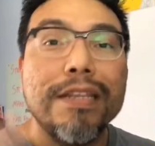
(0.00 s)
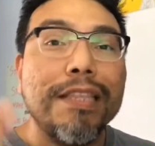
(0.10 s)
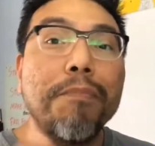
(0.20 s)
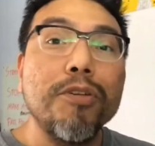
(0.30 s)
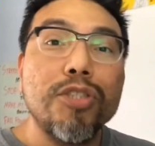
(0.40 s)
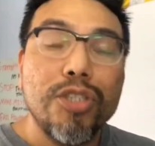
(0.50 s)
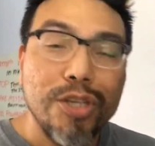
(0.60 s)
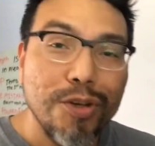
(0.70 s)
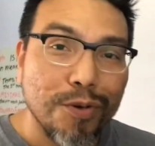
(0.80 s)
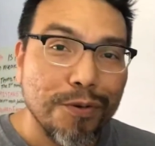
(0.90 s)
Number
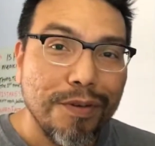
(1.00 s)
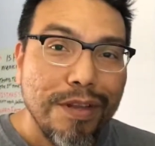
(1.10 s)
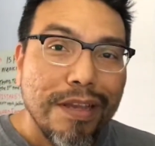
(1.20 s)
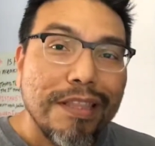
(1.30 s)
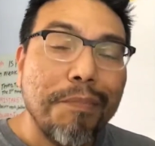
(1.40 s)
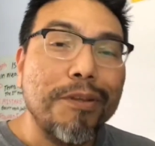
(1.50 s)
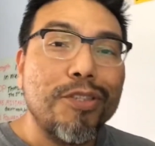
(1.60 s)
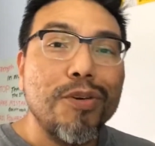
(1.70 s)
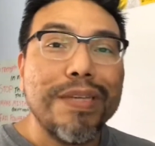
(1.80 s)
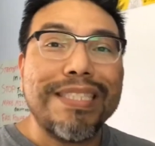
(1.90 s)
two, number
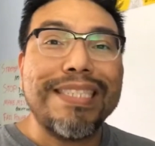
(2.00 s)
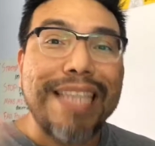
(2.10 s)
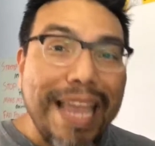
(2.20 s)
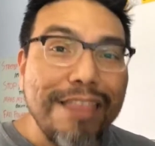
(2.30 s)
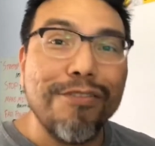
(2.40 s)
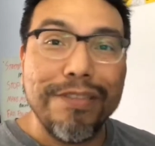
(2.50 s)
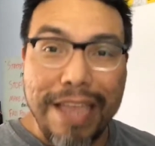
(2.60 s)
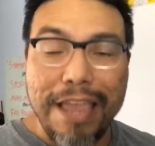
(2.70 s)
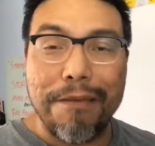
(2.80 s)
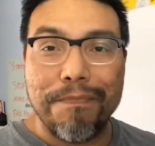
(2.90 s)
two is say their
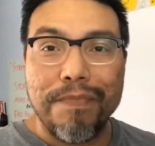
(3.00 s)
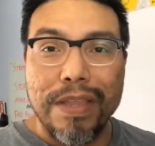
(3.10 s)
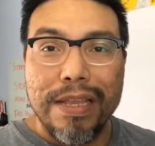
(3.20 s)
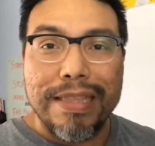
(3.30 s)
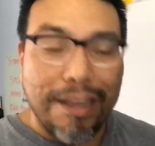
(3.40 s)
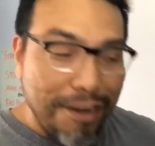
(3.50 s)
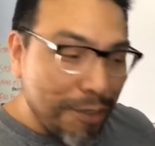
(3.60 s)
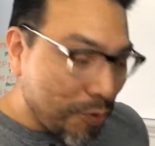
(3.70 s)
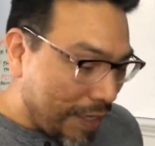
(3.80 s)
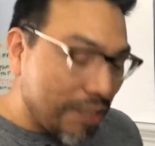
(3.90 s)
name. Now
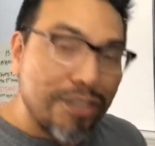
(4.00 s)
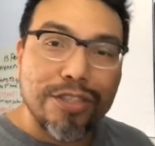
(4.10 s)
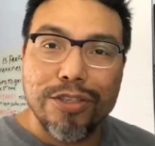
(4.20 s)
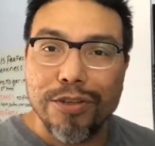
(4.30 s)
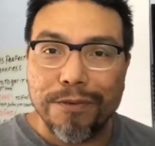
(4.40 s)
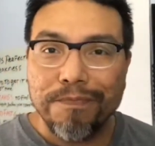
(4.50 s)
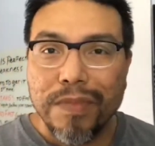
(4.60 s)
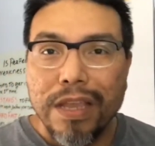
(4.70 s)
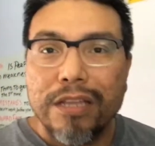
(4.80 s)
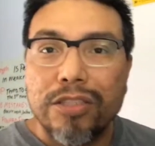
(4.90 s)
here's what I used to do.
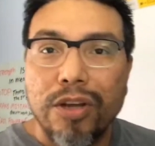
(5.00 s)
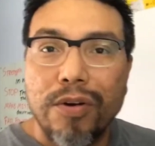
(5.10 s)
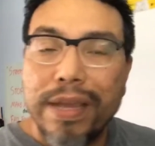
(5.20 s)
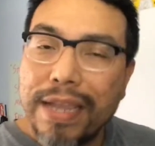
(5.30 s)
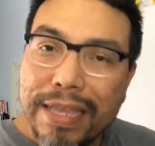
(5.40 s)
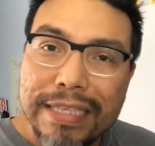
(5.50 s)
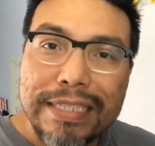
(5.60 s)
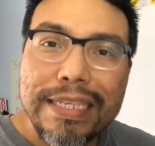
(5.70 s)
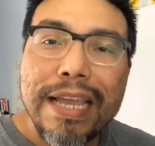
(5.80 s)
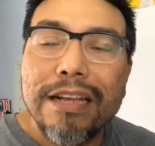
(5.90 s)
So again, in
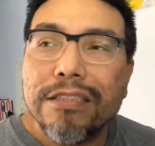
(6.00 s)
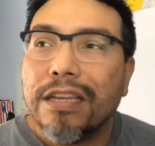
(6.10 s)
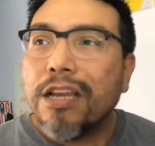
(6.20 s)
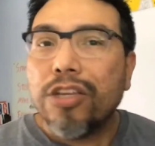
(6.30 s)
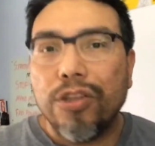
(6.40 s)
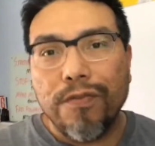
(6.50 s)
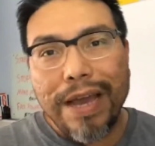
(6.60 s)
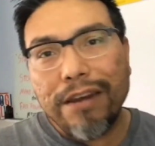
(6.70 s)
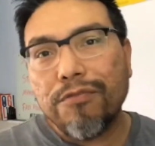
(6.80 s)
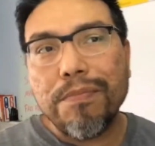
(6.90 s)
sales, you've
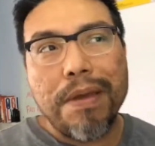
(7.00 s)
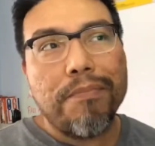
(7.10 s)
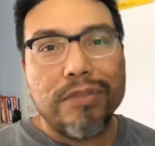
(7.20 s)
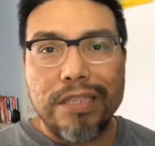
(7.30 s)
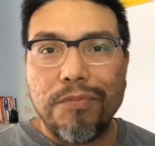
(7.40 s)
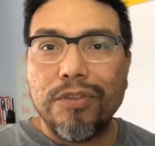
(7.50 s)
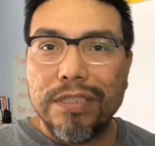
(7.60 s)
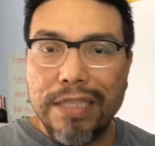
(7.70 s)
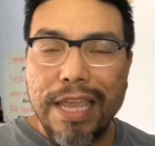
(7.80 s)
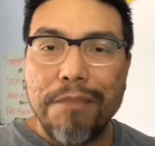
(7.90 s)
got to remember
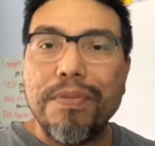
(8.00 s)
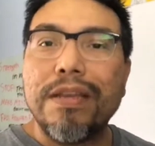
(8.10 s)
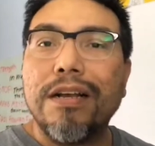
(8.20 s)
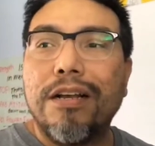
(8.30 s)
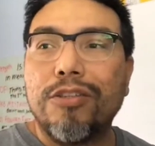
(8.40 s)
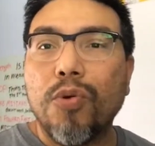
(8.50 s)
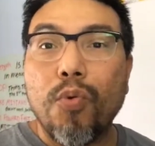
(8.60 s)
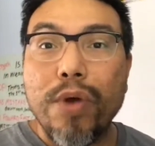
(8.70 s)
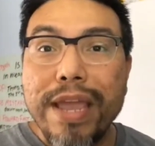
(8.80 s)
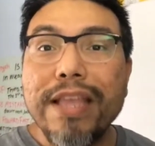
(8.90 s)
someone's name because
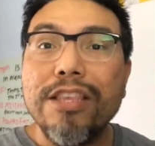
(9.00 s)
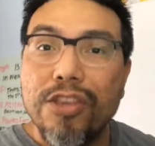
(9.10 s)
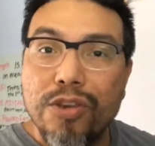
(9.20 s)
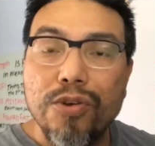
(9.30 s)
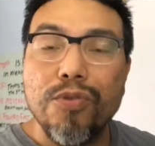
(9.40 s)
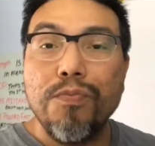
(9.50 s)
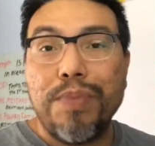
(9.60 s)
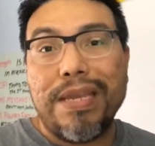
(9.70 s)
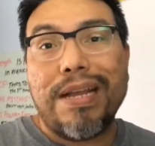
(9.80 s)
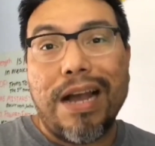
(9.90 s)
when you
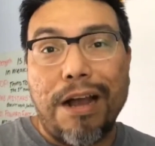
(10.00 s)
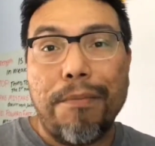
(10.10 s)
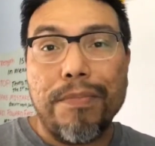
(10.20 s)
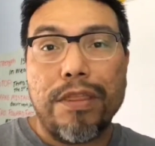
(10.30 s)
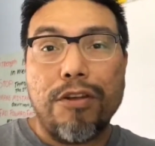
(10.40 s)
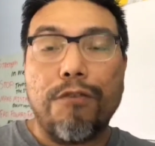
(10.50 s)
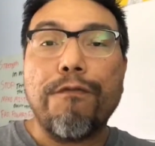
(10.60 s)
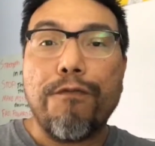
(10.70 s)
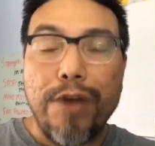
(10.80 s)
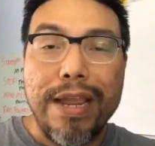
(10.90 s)
become their
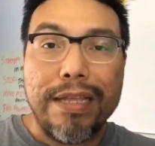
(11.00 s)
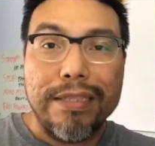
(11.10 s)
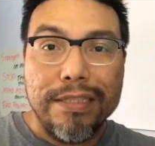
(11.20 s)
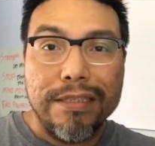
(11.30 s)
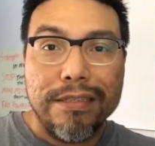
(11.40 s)
friend,